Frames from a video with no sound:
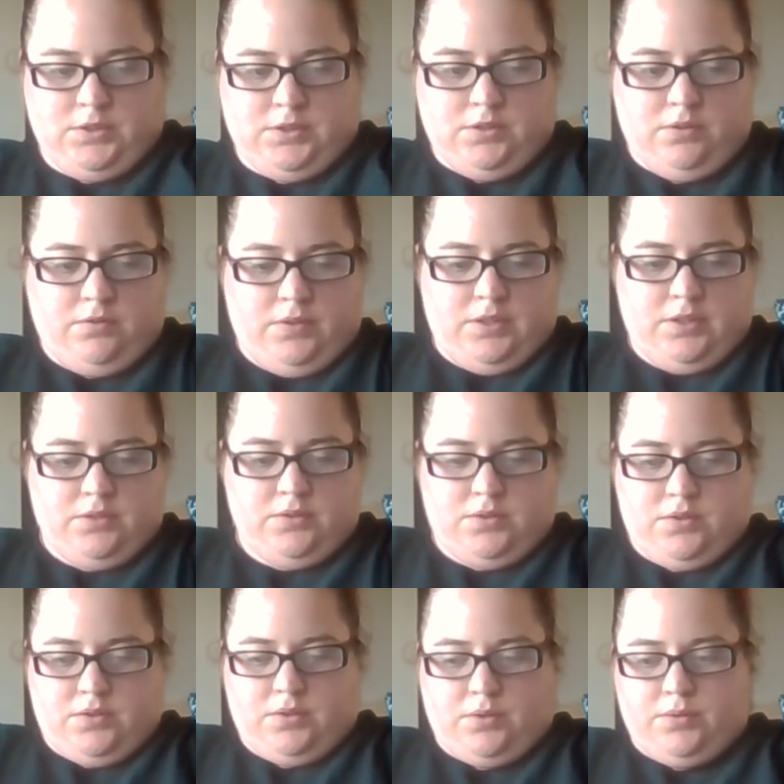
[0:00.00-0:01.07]
But they won't
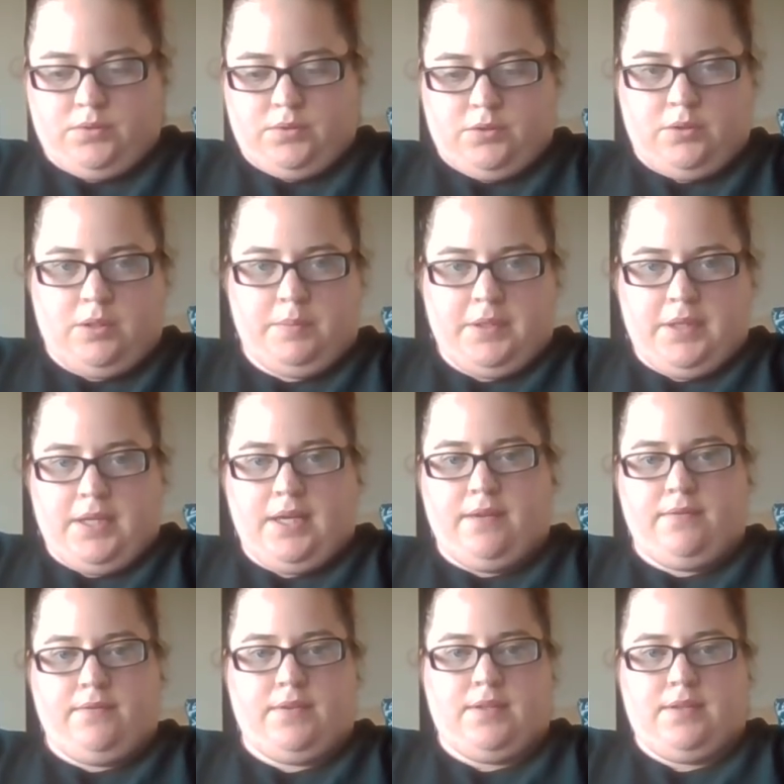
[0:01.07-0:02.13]
screw up the
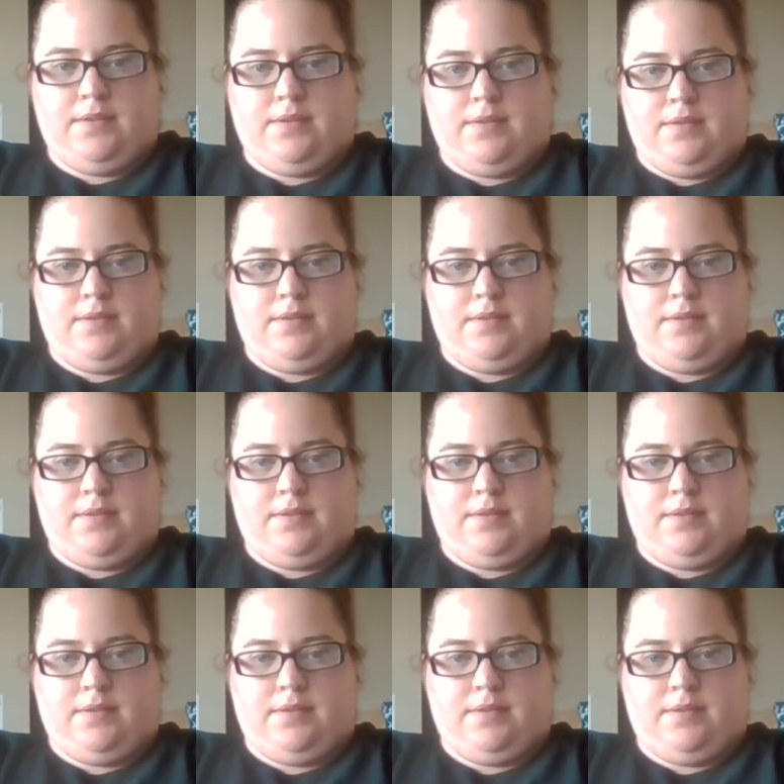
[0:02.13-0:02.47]
canvas.